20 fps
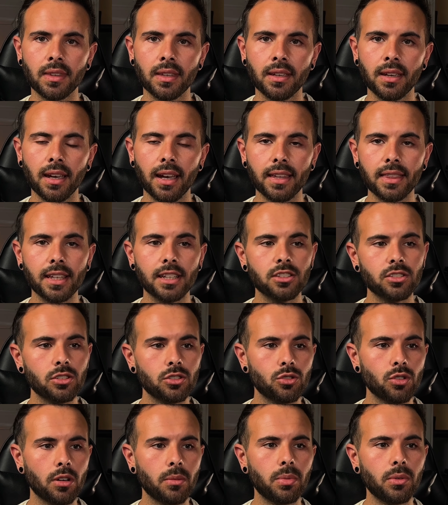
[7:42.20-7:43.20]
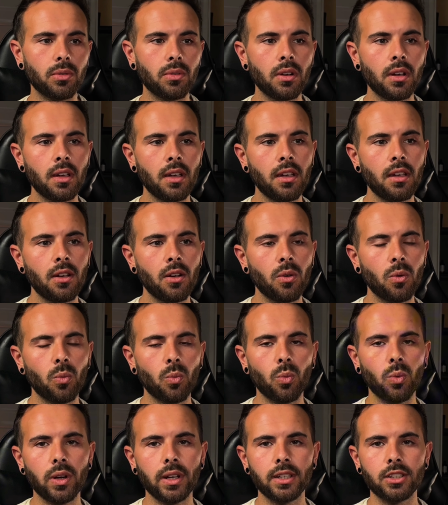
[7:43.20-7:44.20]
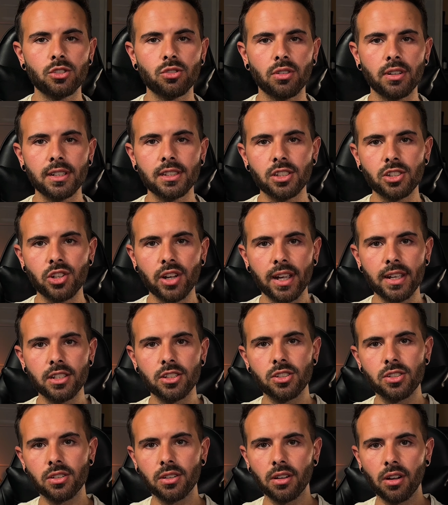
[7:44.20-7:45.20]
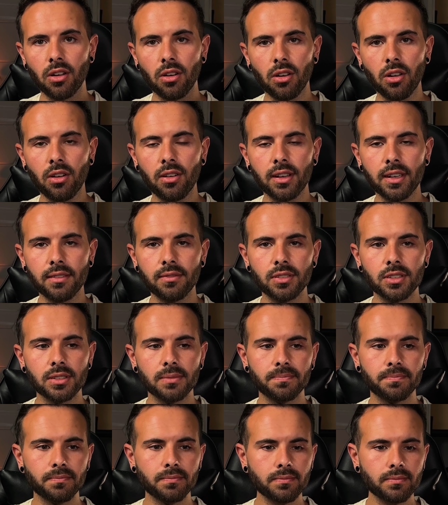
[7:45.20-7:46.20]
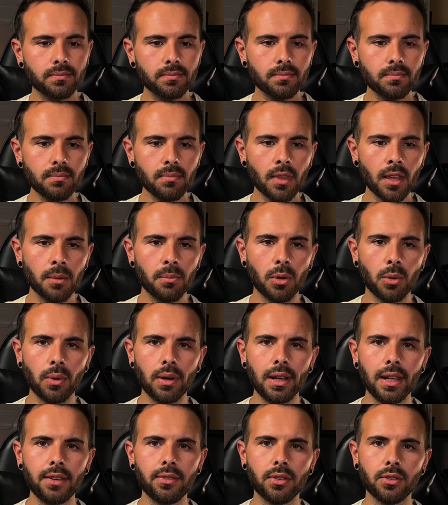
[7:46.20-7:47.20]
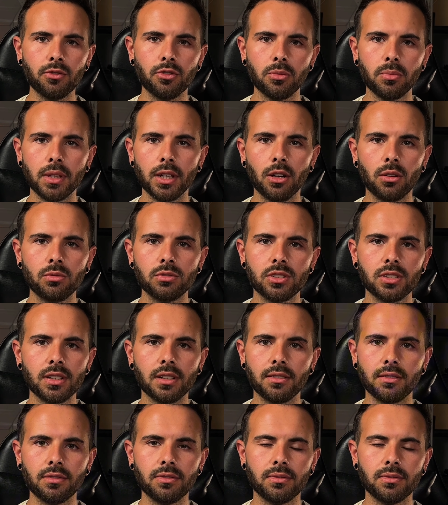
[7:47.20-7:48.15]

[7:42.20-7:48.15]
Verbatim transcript: And that's the trouble. We're trying to change our lives, but we're living from the old self.